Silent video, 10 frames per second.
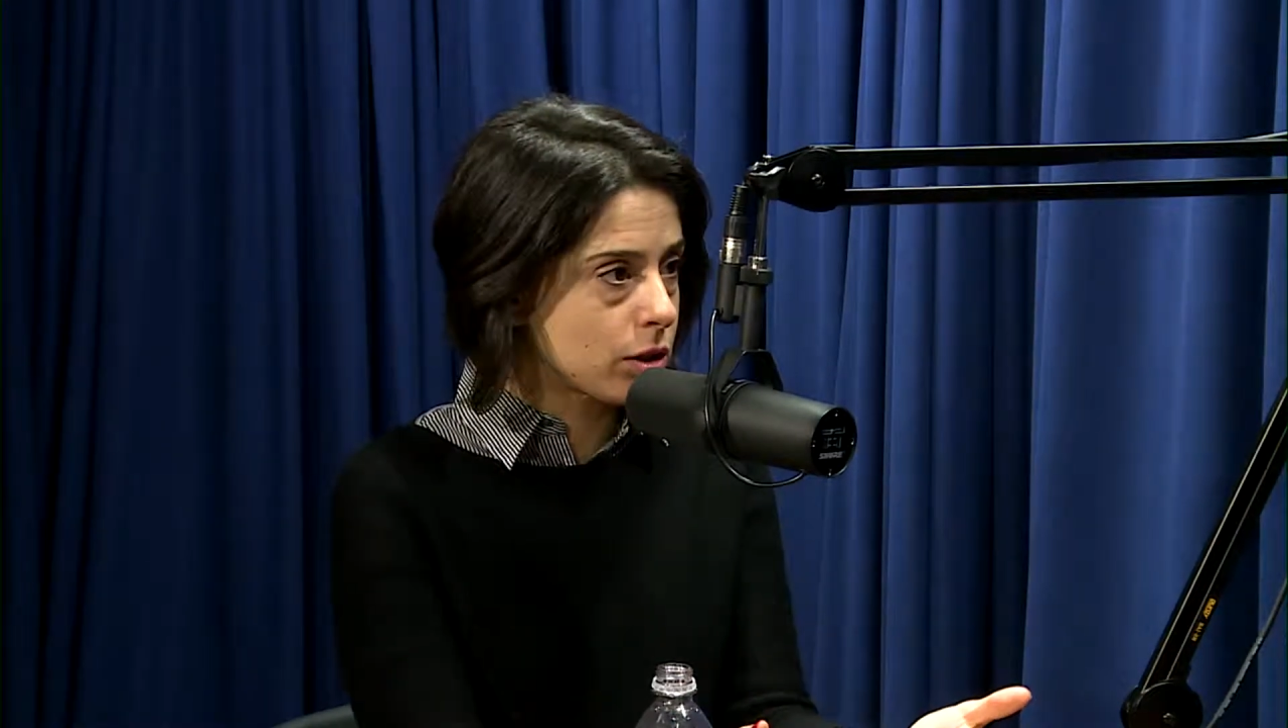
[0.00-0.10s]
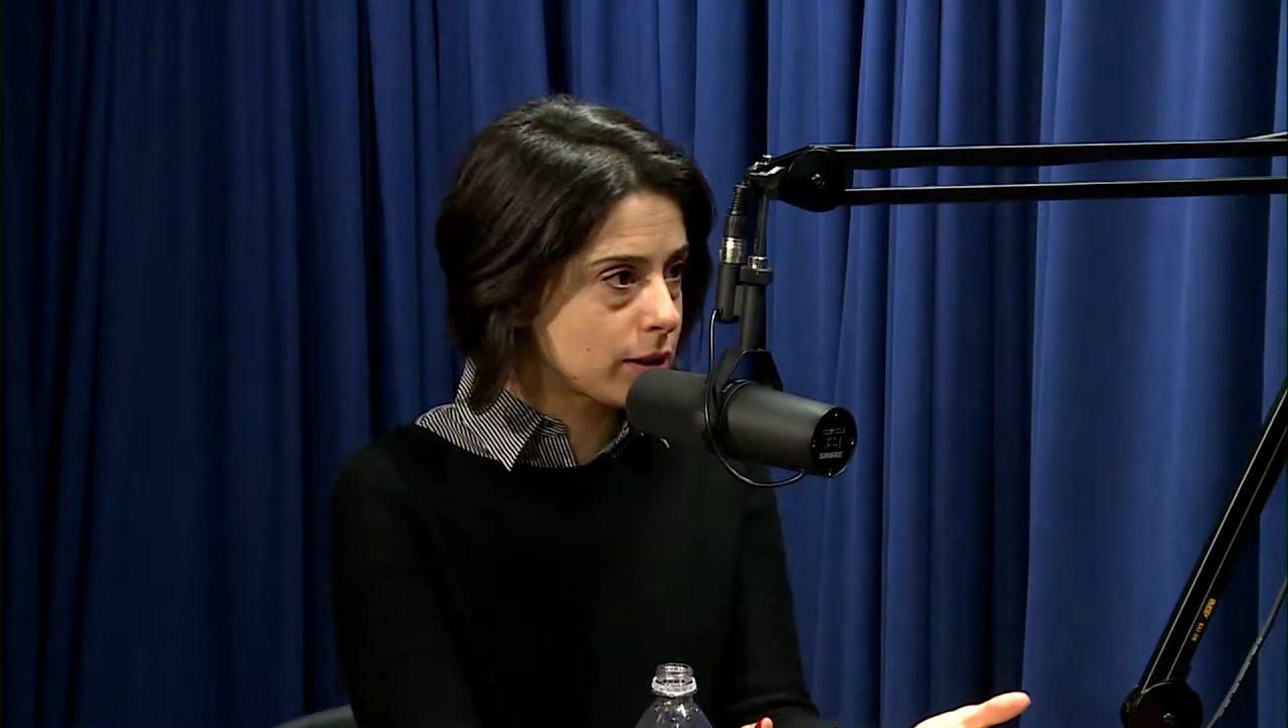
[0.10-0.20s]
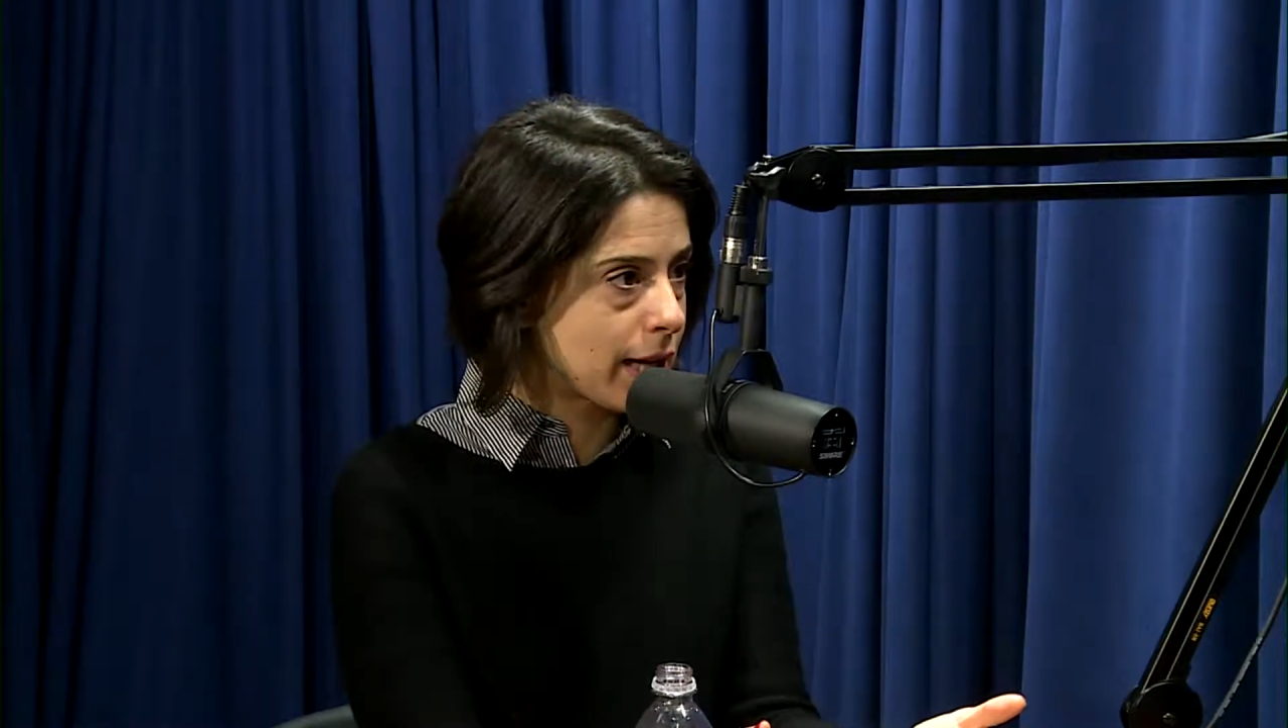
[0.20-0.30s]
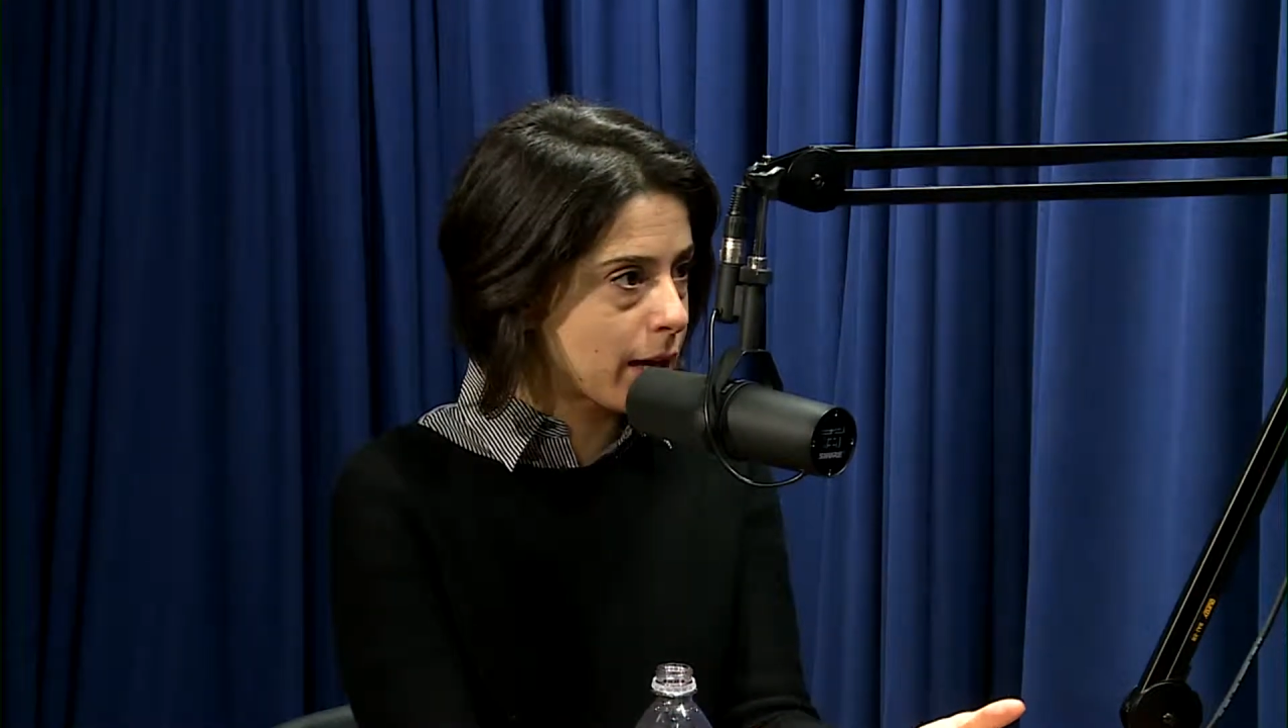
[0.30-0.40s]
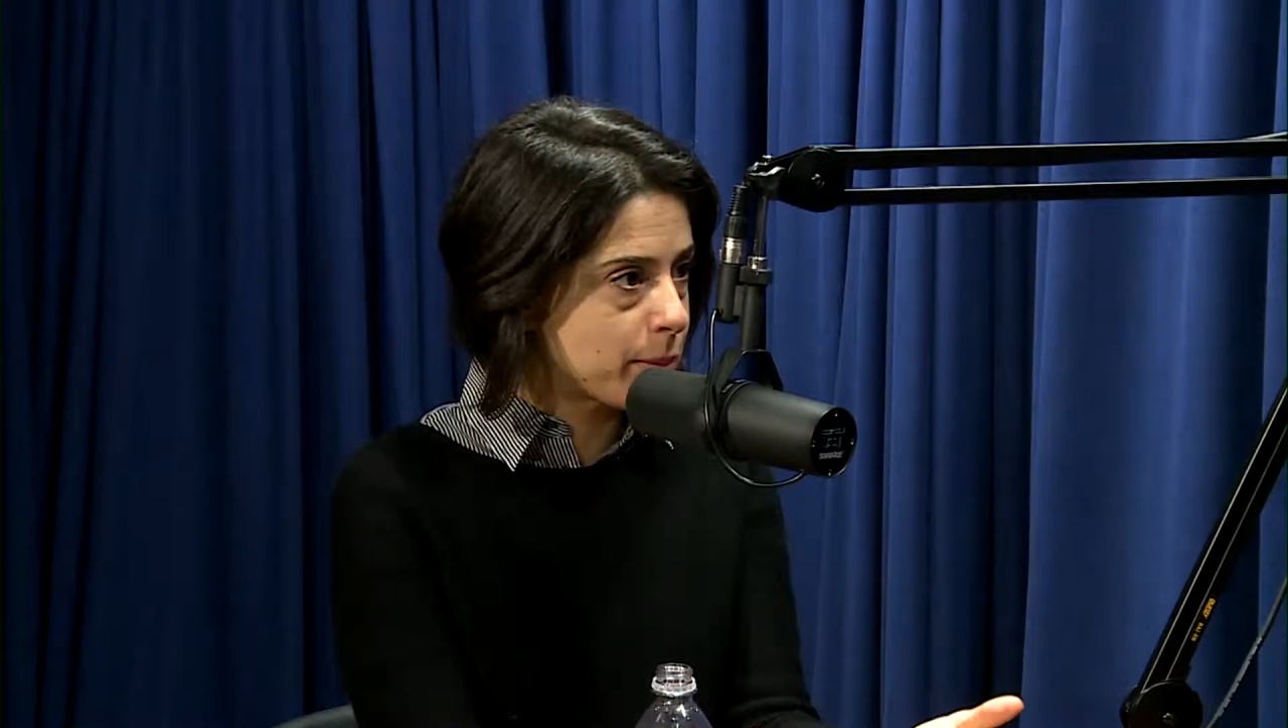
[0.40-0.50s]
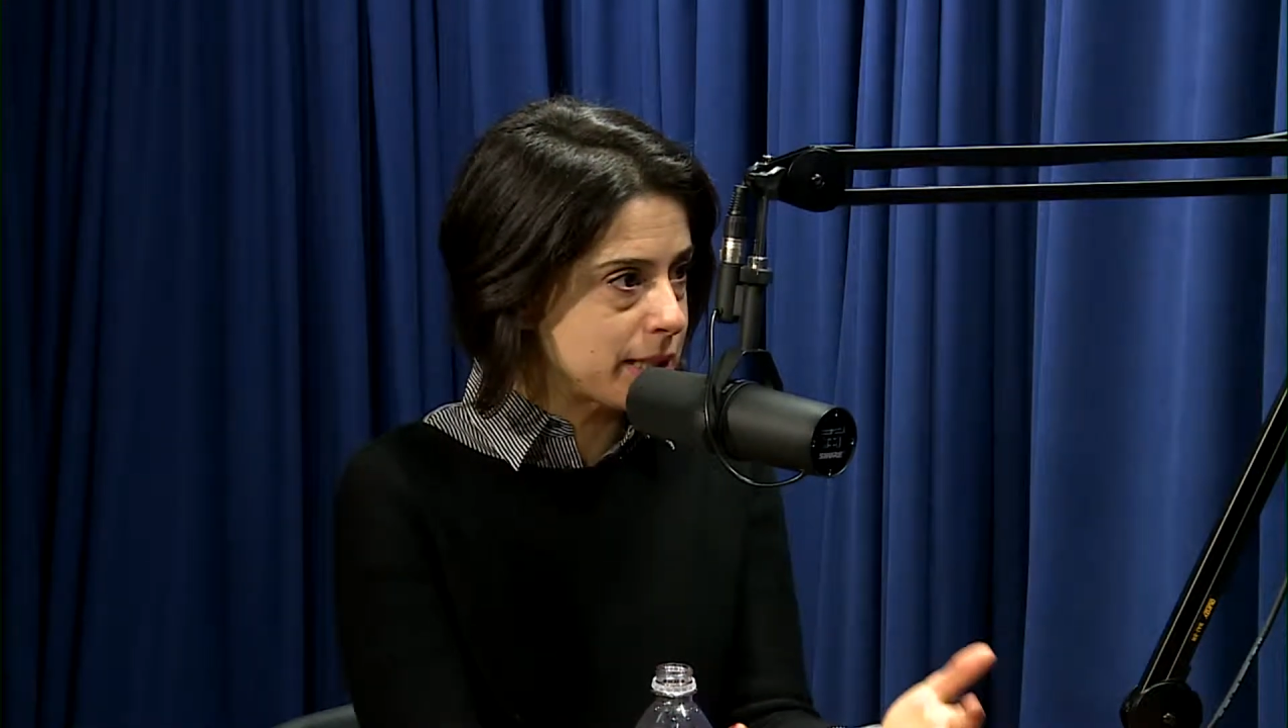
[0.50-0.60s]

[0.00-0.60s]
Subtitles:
Collab